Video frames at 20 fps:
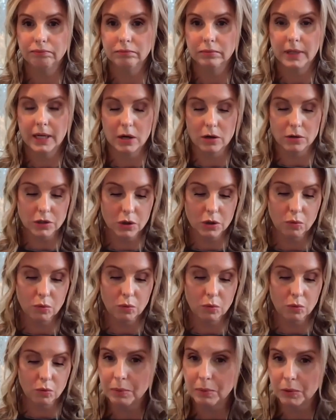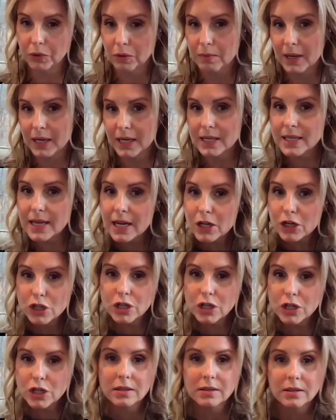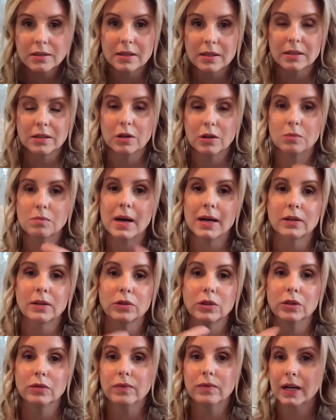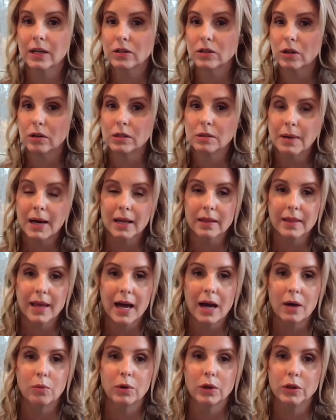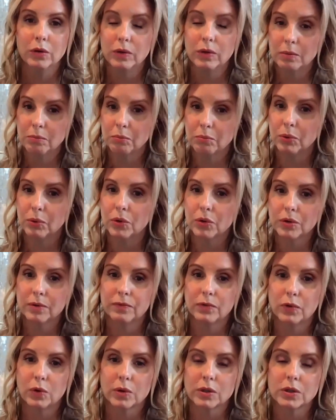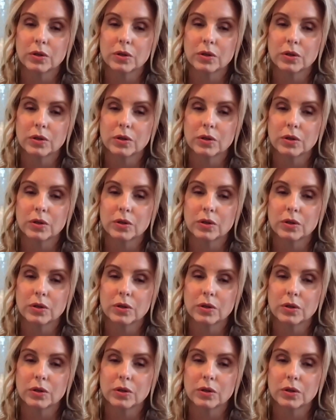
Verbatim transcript: can also walk people through meditations. And so Michael, you kind of talked about that where you can pull them forward.